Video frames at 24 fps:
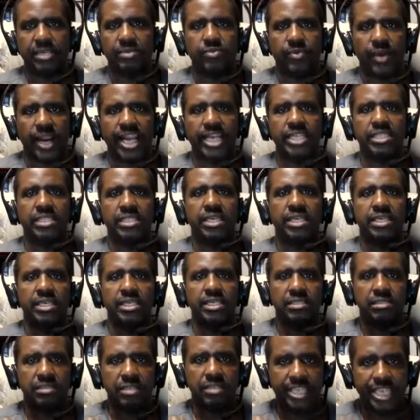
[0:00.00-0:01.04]
right?
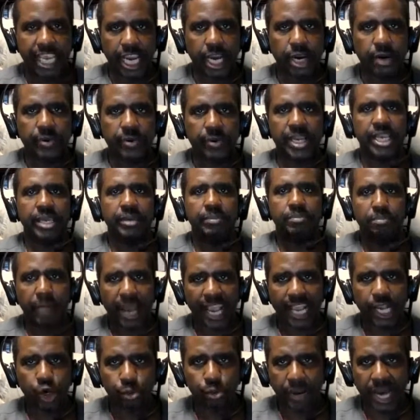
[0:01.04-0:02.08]
Gary
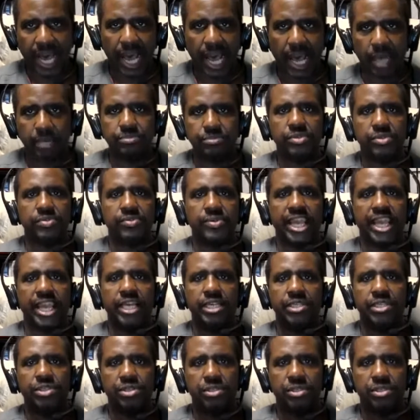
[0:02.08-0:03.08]
Michael Bob. Okay.